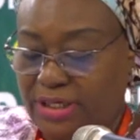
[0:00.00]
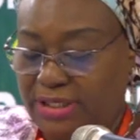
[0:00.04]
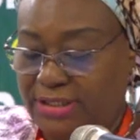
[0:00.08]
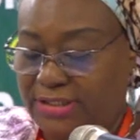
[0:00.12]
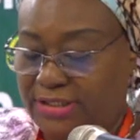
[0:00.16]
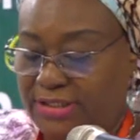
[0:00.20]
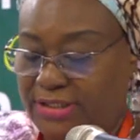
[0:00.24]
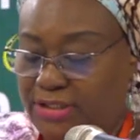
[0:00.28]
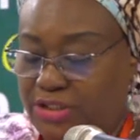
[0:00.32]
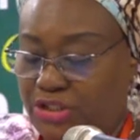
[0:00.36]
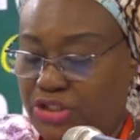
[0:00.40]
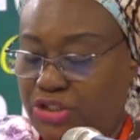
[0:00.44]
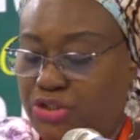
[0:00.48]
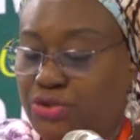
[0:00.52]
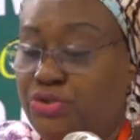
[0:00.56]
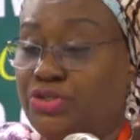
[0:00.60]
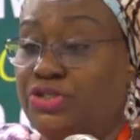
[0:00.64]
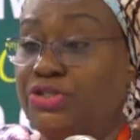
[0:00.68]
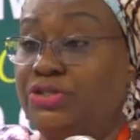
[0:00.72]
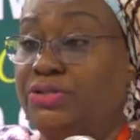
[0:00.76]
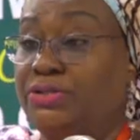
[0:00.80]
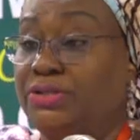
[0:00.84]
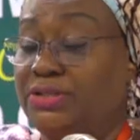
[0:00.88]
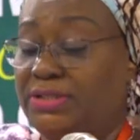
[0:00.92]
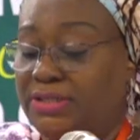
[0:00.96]

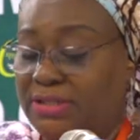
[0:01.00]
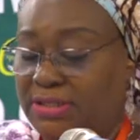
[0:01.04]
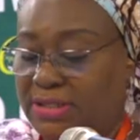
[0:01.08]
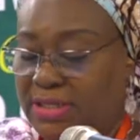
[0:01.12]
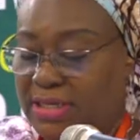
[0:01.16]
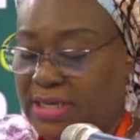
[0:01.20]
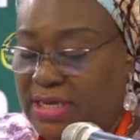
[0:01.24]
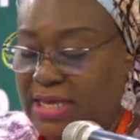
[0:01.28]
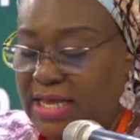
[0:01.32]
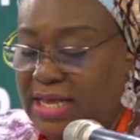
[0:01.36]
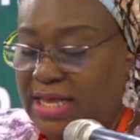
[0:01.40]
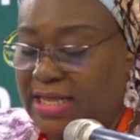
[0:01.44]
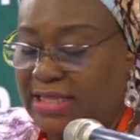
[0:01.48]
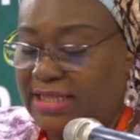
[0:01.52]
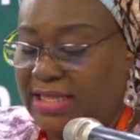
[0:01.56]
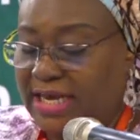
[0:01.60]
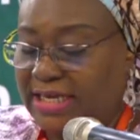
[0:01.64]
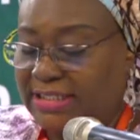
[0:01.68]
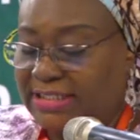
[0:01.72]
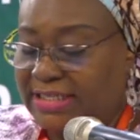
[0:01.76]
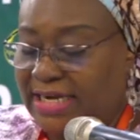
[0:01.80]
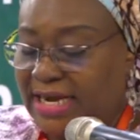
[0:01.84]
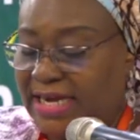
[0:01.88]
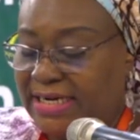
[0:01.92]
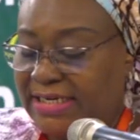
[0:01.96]
institutions
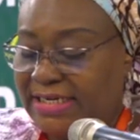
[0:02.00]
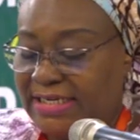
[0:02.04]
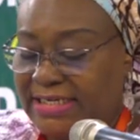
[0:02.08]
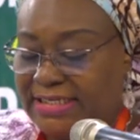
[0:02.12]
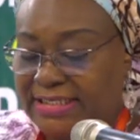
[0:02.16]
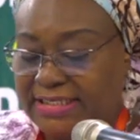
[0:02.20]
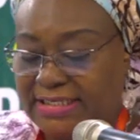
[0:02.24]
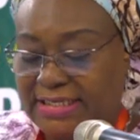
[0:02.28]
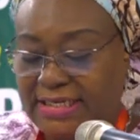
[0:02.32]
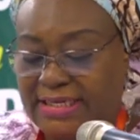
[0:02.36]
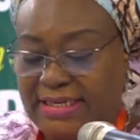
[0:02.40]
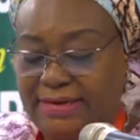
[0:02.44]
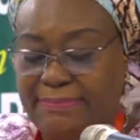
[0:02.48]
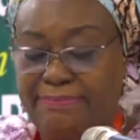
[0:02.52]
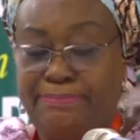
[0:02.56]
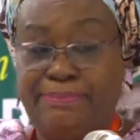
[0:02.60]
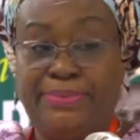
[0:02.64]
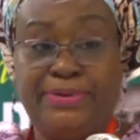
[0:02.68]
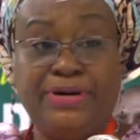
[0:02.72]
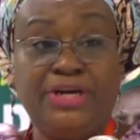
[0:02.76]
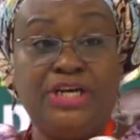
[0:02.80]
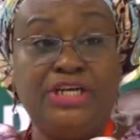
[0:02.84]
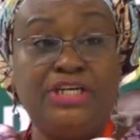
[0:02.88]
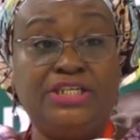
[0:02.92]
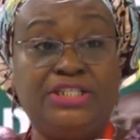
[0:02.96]
that can easily
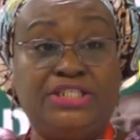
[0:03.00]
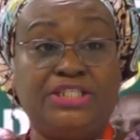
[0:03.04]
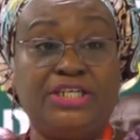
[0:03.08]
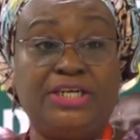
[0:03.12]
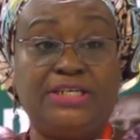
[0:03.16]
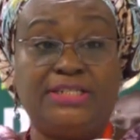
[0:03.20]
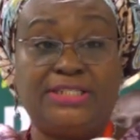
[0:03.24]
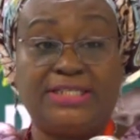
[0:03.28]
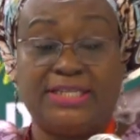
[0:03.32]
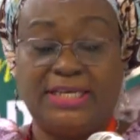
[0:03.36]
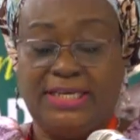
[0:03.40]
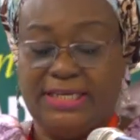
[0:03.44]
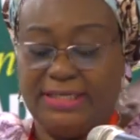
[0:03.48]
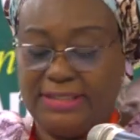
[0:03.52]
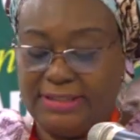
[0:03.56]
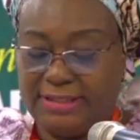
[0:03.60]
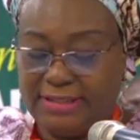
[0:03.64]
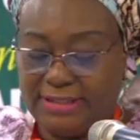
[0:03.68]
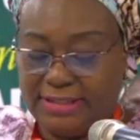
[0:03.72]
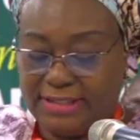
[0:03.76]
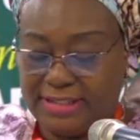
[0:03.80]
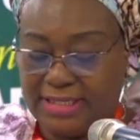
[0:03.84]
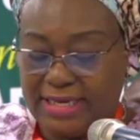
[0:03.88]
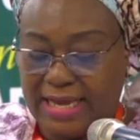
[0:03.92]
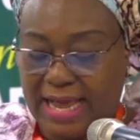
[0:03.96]
bridge
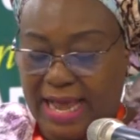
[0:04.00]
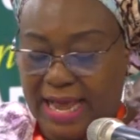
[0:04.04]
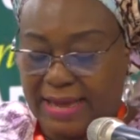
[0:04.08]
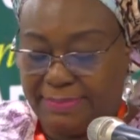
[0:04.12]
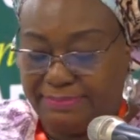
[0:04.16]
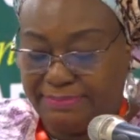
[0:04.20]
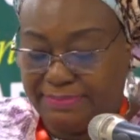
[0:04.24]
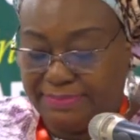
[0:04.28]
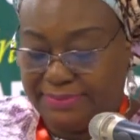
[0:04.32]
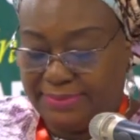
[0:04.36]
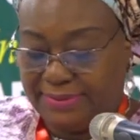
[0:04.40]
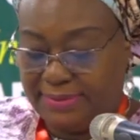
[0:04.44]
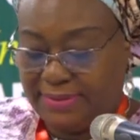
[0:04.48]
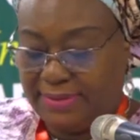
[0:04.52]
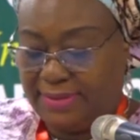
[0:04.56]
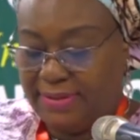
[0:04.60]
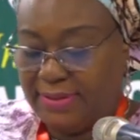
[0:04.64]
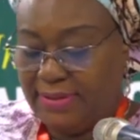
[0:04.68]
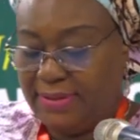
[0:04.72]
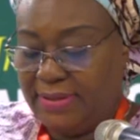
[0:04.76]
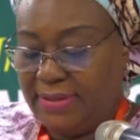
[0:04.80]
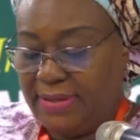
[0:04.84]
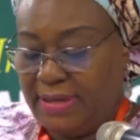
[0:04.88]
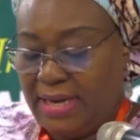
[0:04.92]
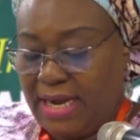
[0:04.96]
skills gaps.
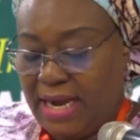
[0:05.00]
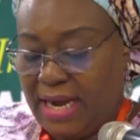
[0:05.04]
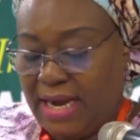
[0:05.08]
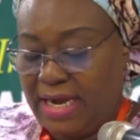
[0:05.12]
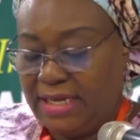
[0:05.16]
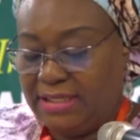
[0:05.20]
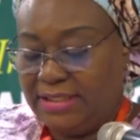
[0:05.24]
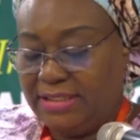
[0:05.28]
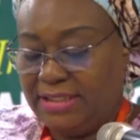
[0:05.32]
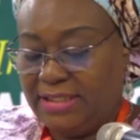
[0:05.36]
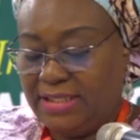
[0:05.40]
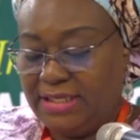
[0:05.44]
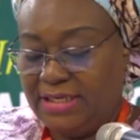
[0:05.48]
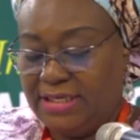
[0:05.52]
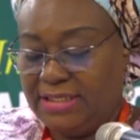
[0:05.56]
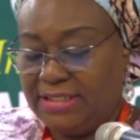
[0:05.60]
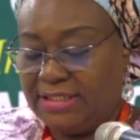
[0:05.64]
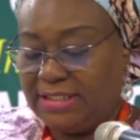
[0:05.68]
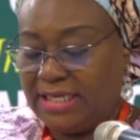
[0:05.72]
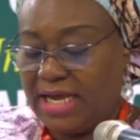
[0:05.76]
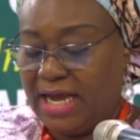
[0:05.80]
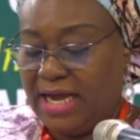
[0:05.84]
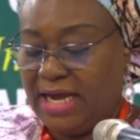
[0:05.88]
And these